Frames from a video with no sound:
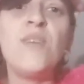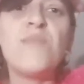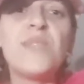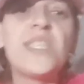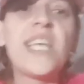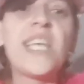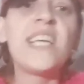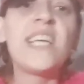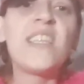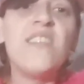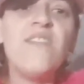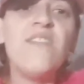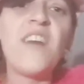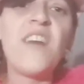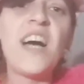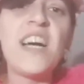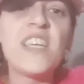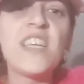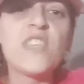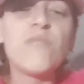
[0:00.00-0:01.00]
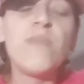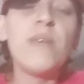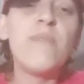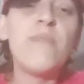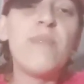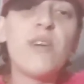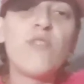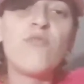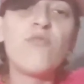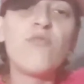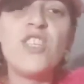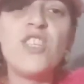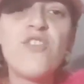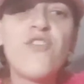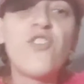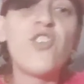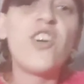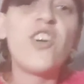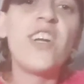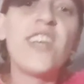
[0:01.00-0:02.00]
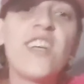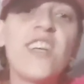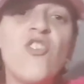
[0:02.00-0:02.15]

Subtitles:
Cycling fast, maybe I'll reach 40